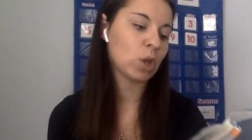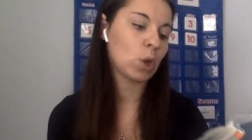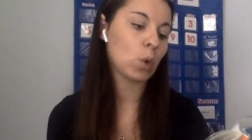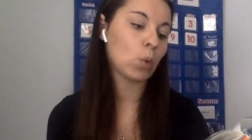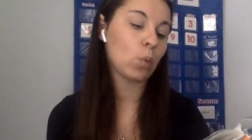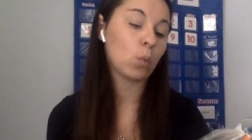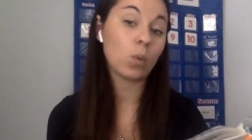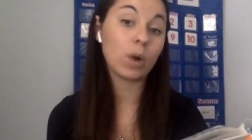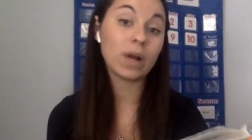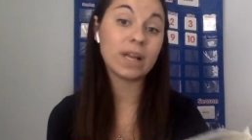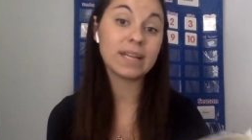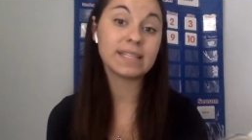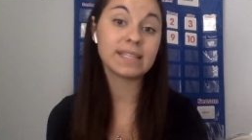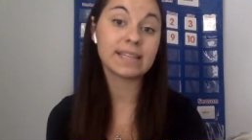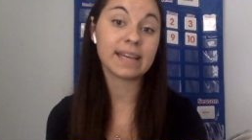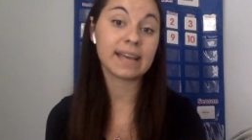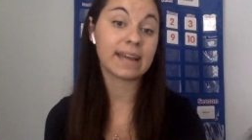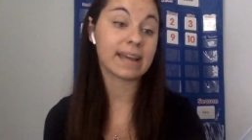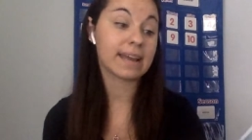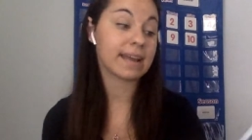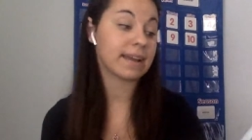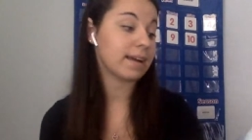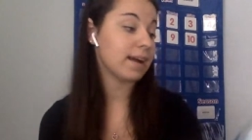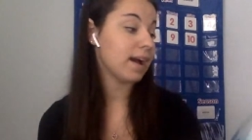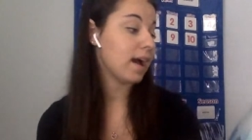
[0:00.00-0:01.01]
One
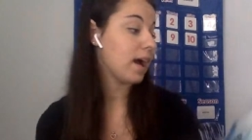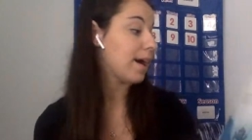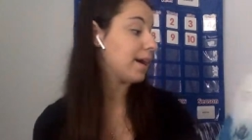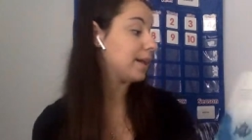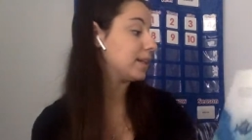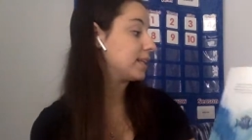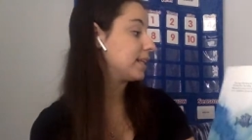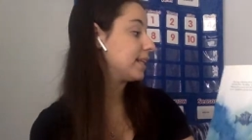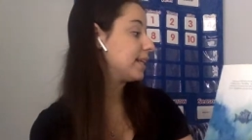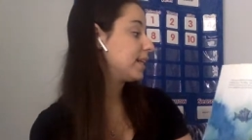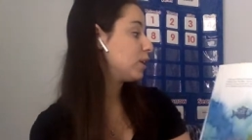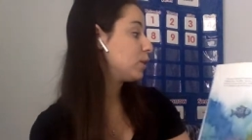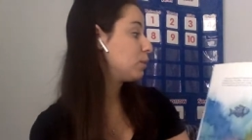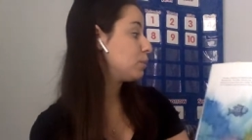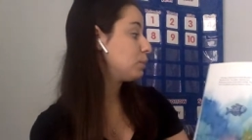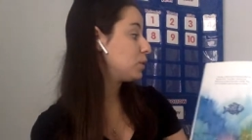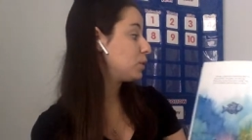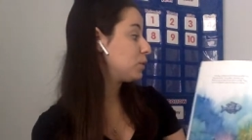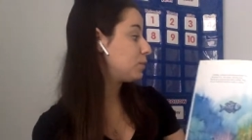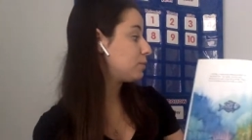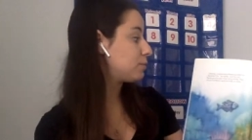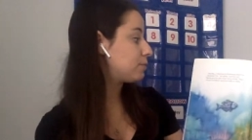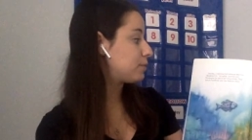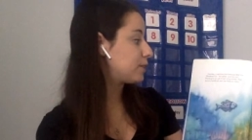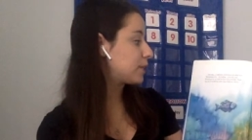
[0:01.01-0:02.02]
day, a little blue
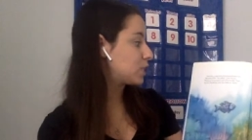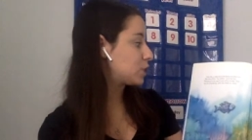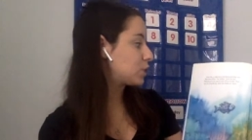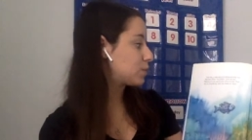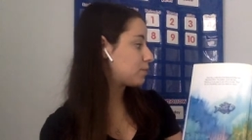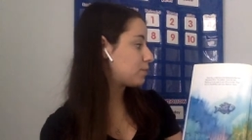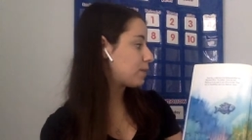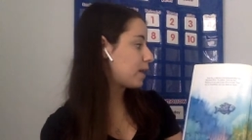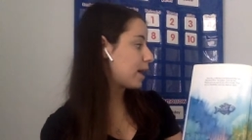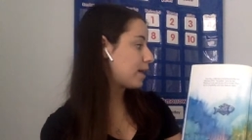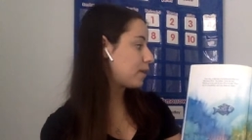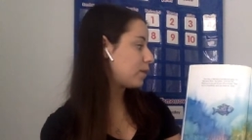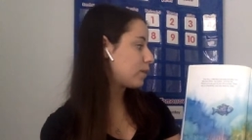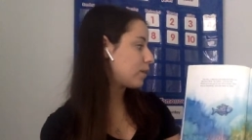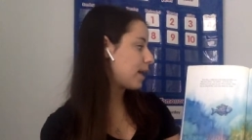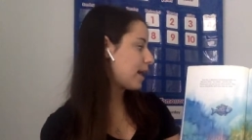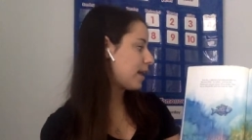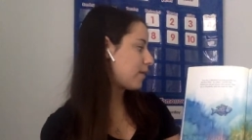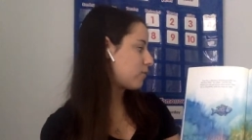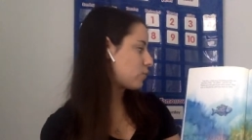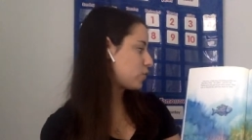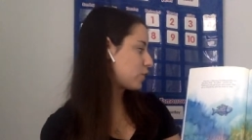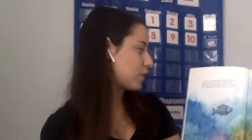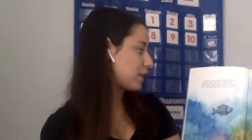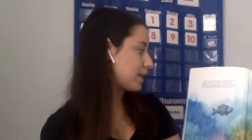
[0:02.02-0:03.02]
fish followed
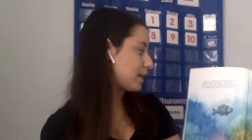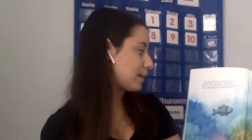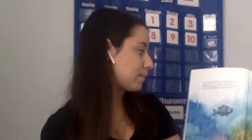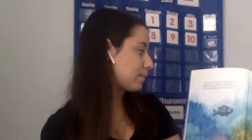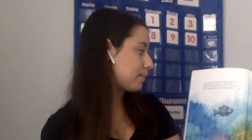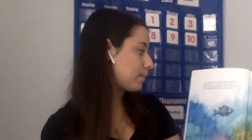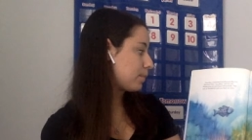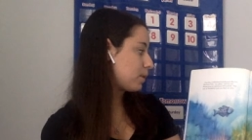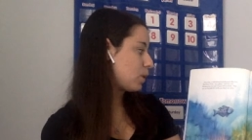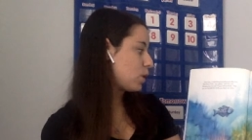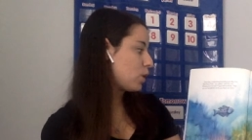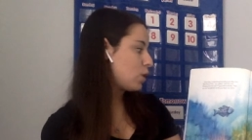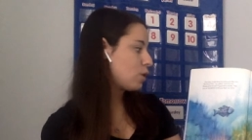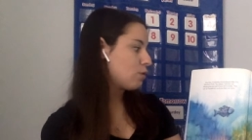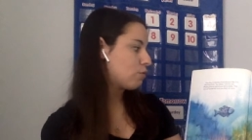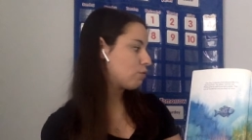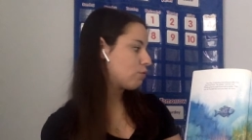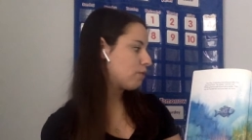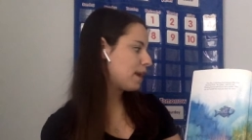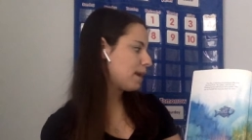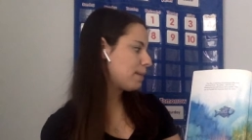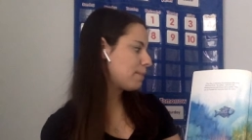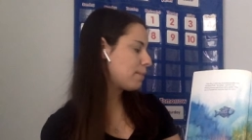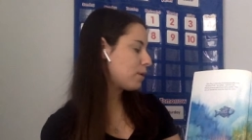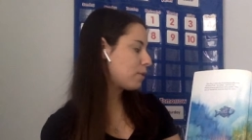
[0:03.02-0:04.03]
after him.
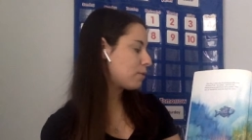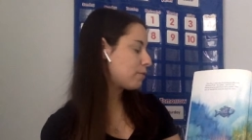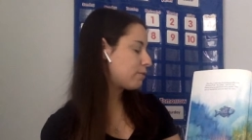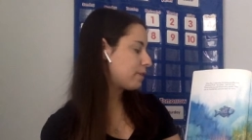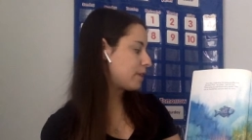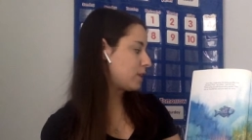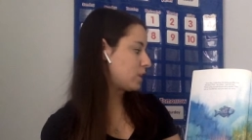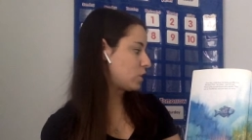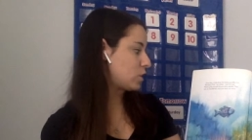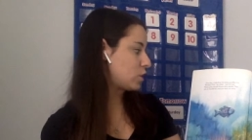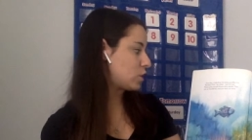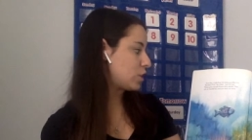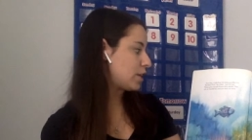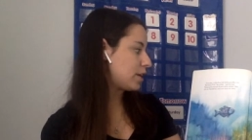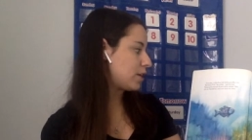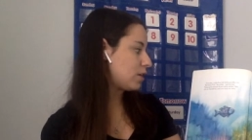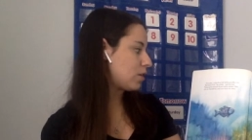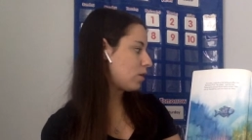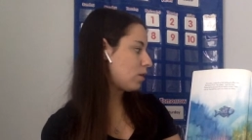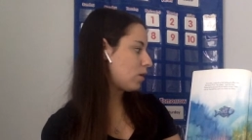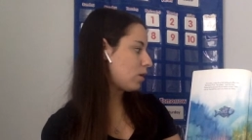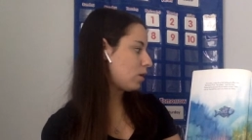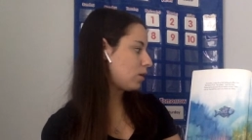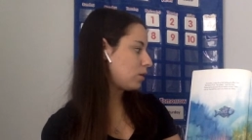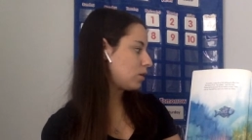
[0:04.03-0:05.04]
Rainbow fish, he
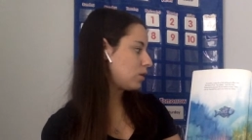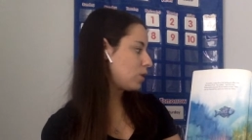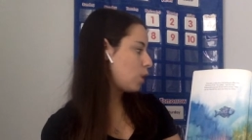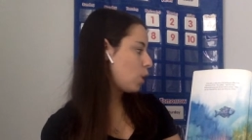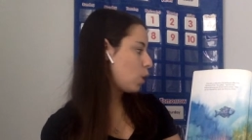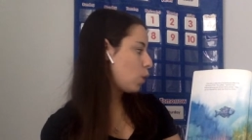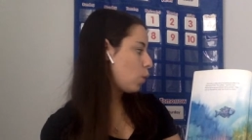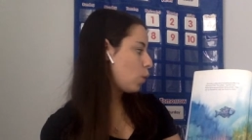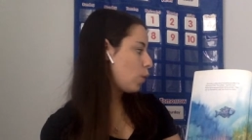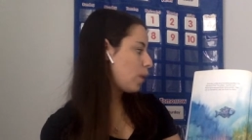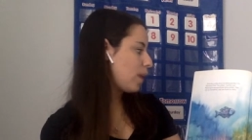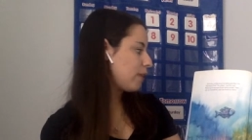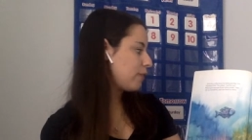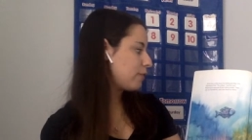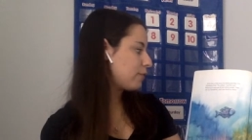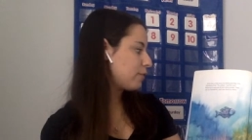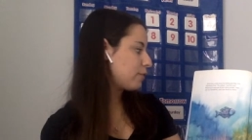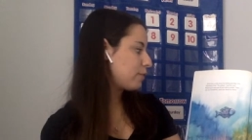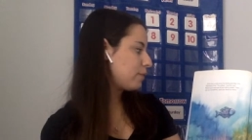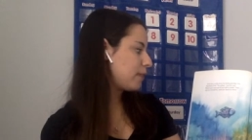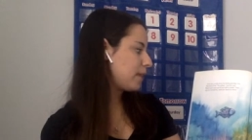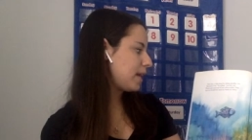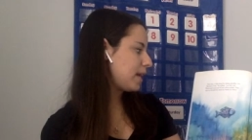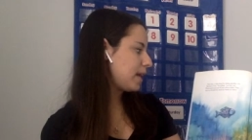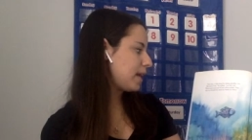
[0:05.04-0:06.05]
called, wait for
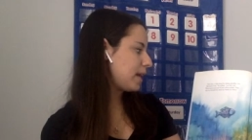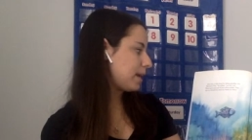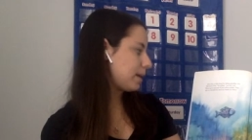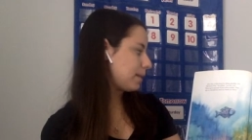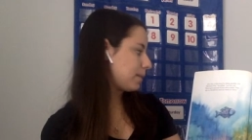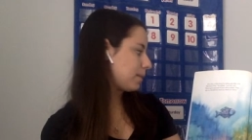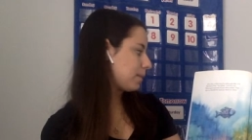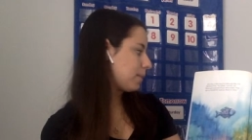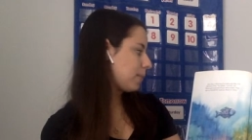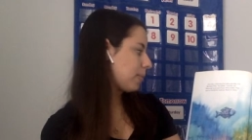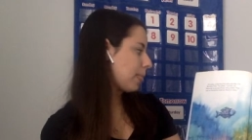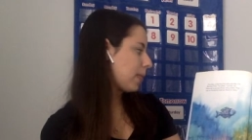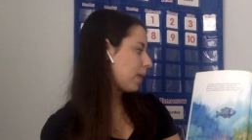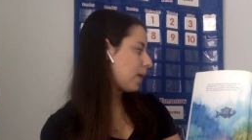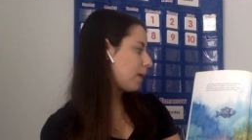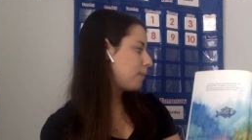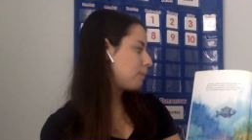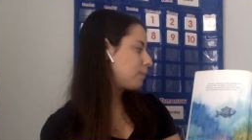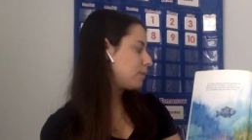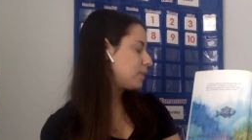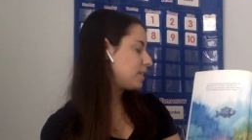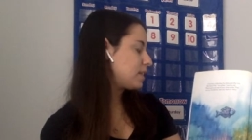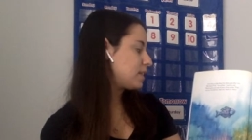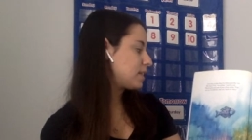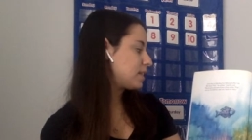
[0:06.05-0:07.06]
me.
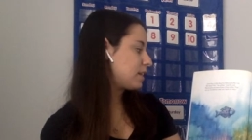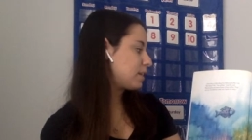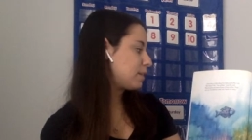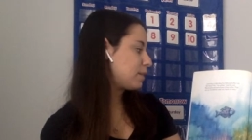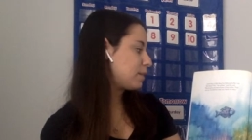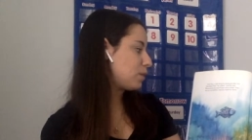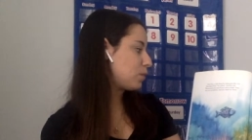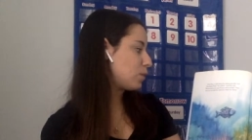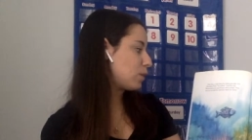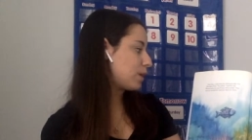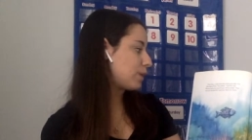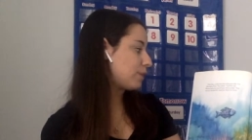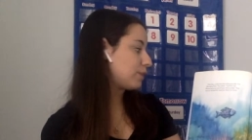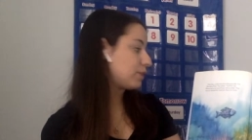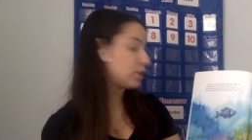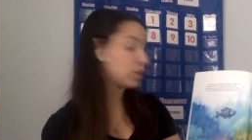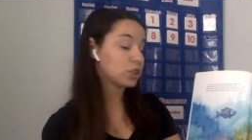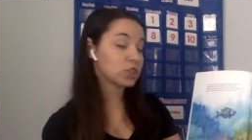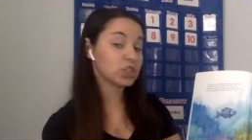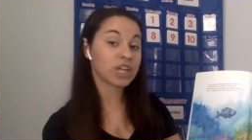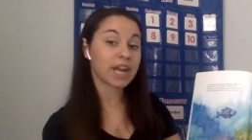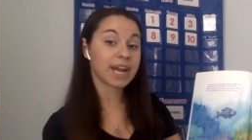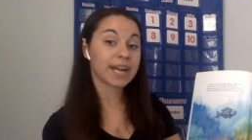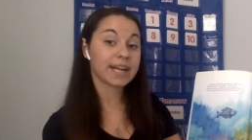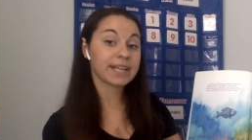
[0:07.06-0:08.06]
Please give me one of your
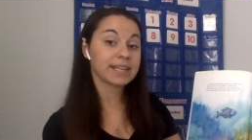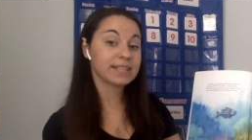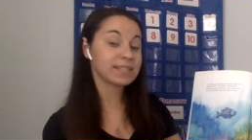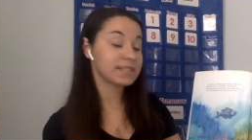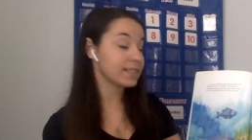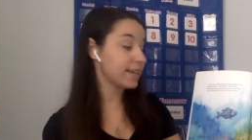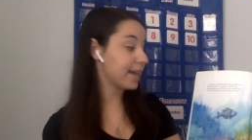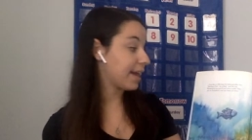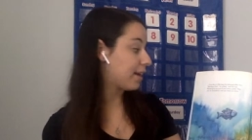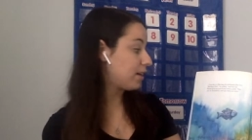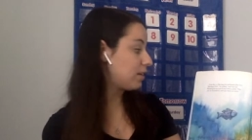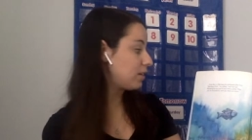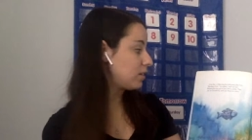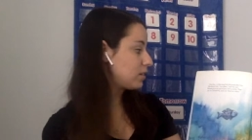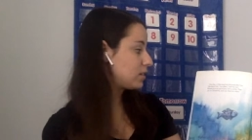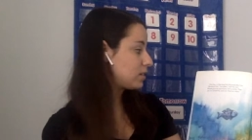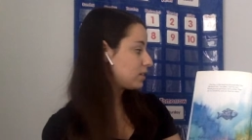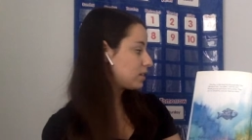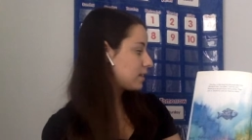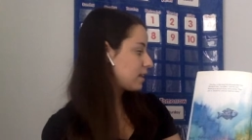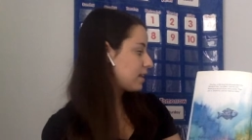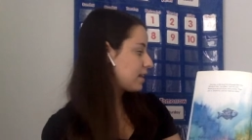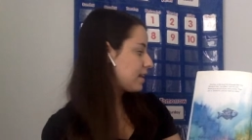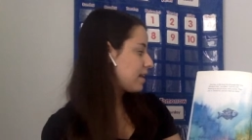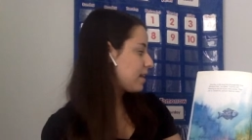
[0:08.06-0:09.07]
shiny scales.
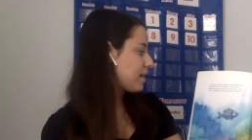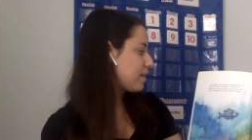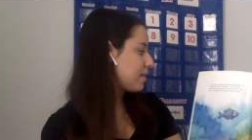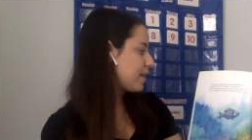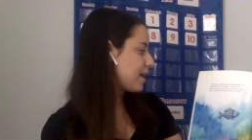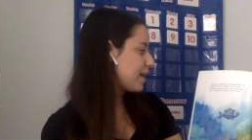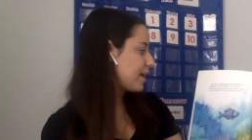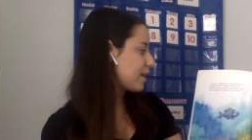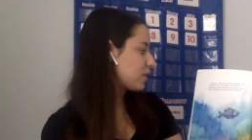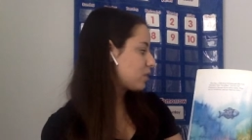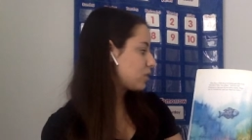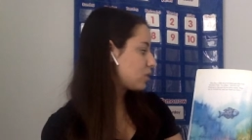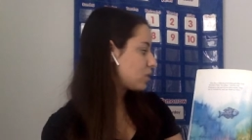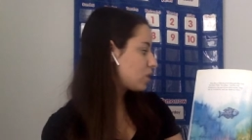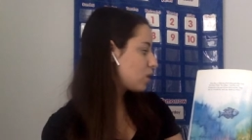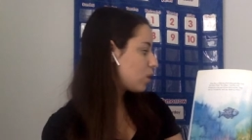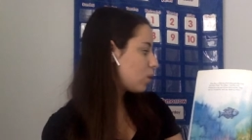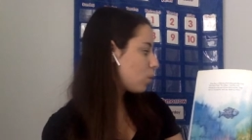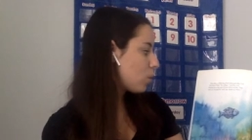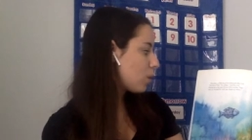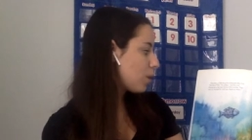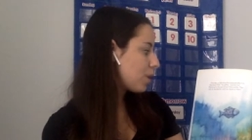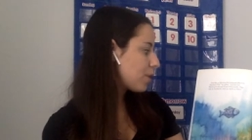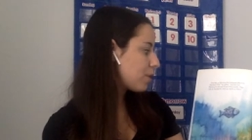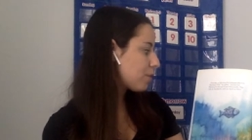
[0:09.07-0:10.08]
They are so
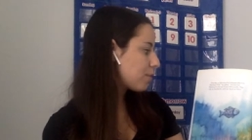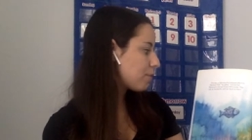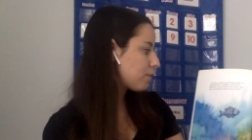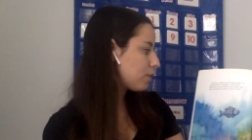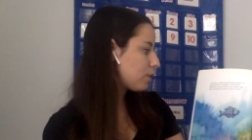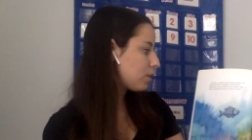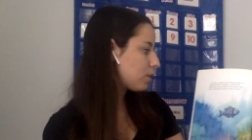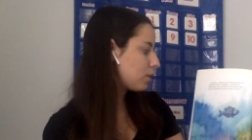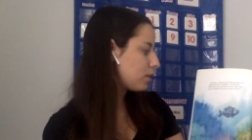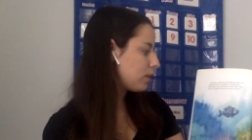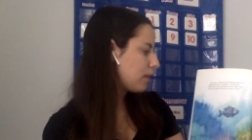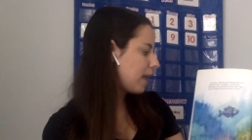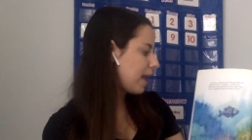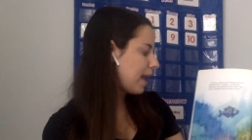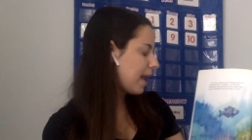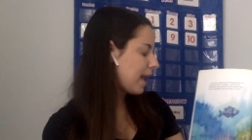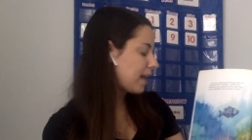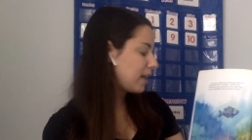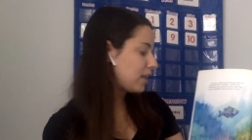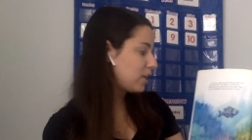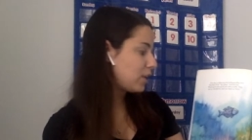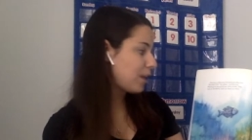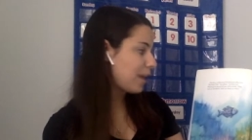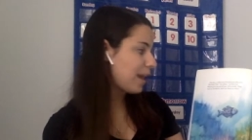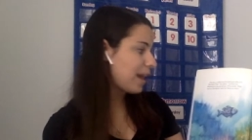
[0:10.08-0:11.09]
wonderful, and
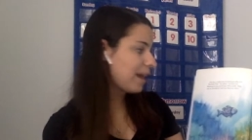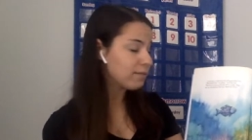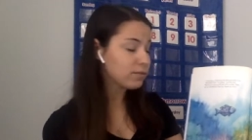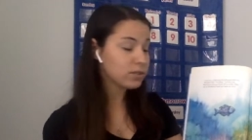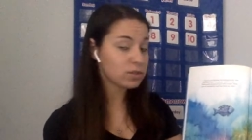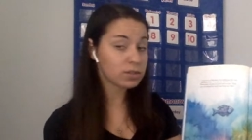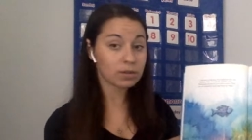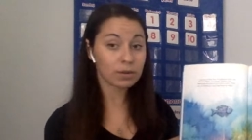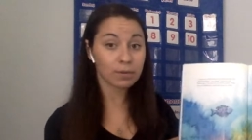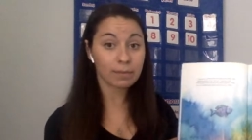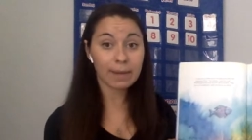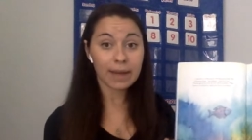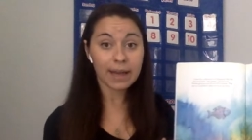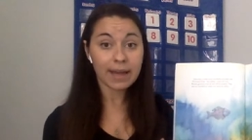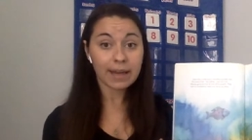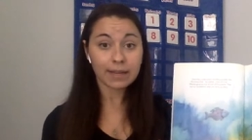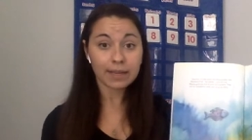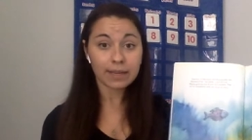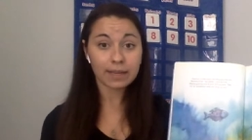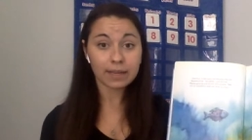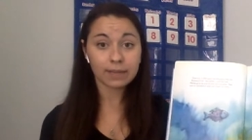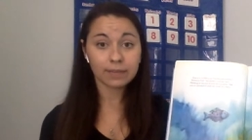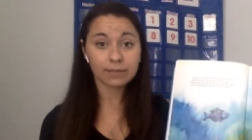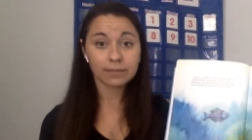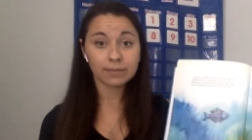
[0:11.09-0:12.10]
you have so
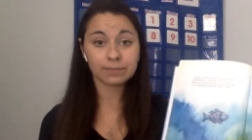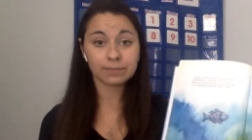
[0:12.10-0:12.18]
many.